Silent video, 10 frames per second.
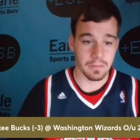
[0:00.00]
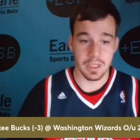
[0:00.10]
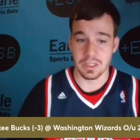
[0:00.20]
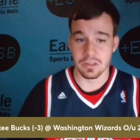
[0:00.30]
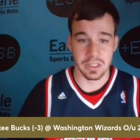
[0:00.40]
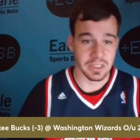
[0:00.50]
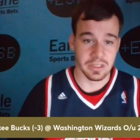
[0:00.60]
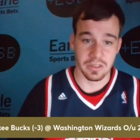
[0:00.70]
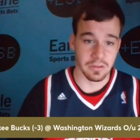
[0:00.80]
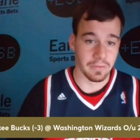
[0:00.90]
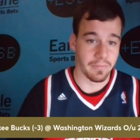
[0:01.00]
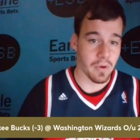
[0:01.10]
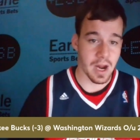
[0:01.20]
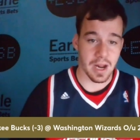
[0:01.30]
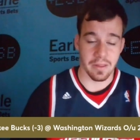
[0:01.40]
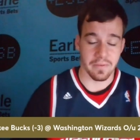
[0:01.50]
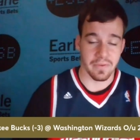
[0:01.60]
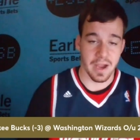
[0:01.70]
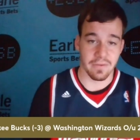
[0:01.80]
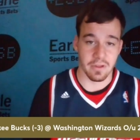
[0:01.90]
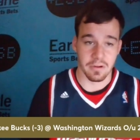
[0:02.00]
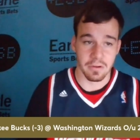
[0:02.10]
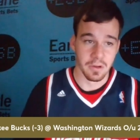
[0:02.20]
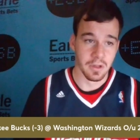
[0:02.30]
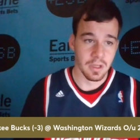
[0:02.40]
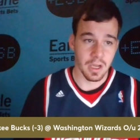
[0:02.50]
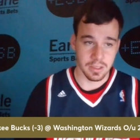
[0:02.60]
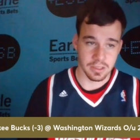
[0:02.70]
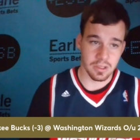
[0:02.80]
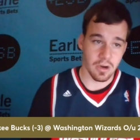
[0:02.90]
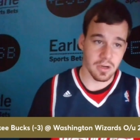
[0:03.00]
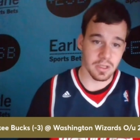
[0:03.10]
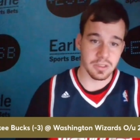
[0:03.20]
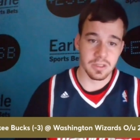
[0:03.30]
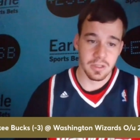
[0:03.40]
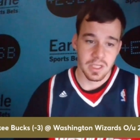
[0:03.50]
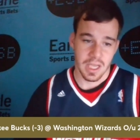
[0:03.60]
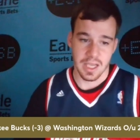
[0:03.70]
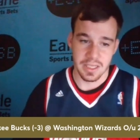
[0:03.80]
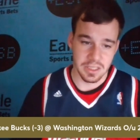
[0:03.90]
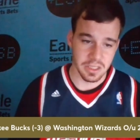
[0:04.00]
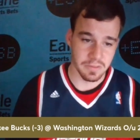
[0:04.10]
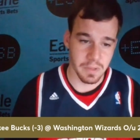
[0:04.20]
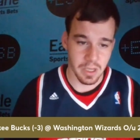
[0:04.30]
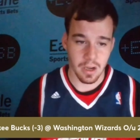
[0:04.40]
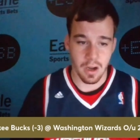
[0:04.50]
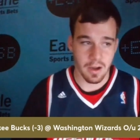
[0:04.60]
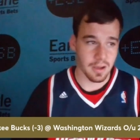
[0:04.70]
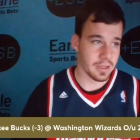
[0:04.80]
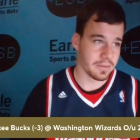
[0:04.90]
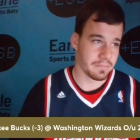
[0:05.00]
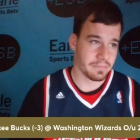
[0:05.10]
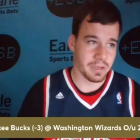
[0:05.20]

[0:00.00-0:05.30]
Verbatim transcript: injuries to 4 out of the 5 of their starters, and it's just been a